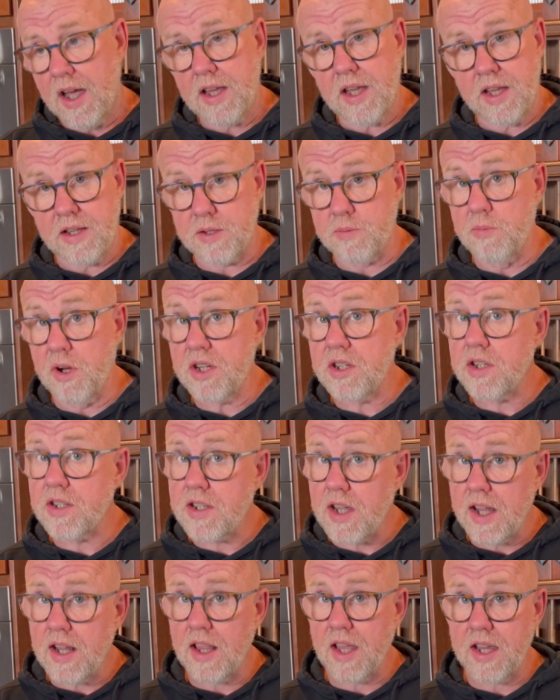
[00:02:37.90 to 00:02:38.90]
as much as
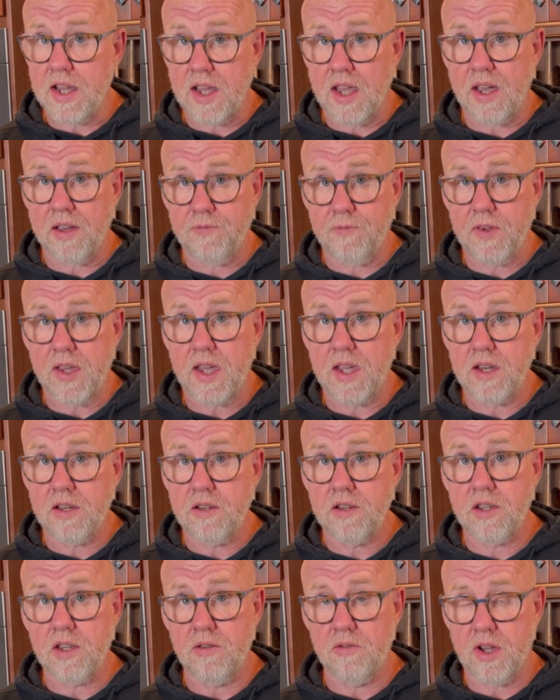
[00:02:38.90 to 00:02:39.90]
I like
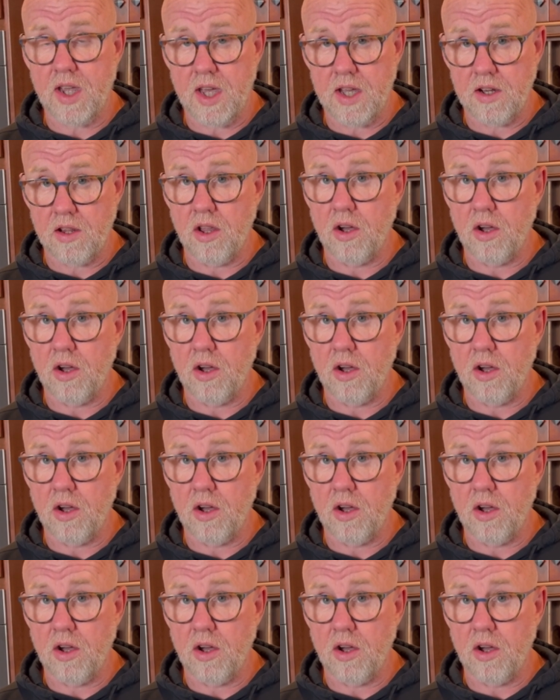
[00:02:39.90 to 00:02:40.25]
caffeine, you can